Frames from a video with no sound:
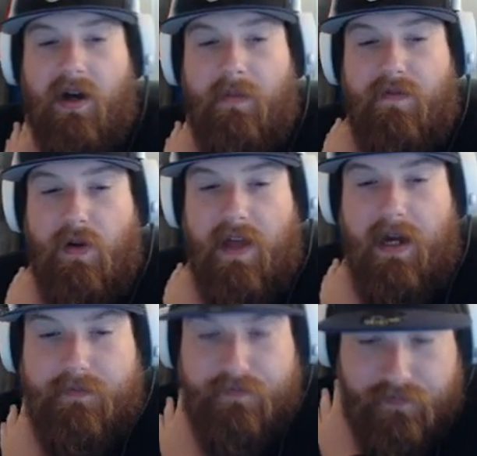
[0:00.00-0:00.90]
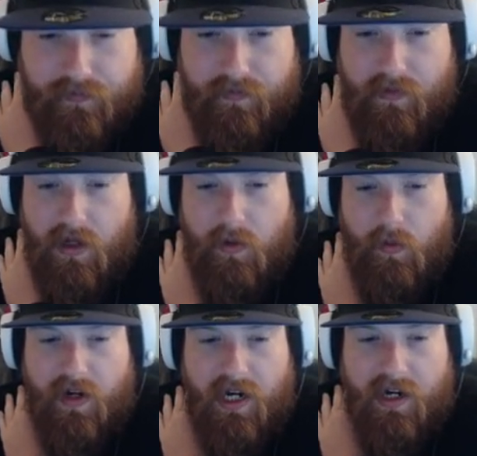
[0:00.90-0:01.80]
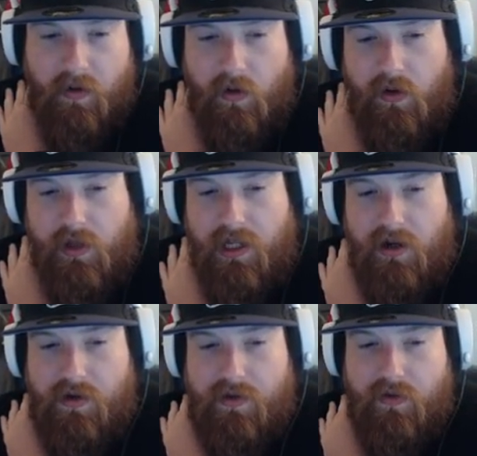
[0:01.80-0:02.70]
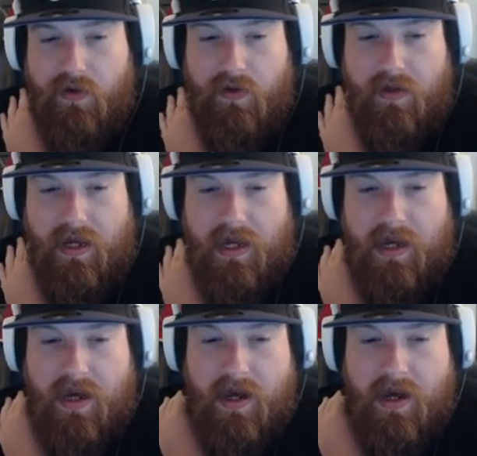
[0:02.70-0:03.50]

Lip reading: for that. Moving on here, we'll quickly go through the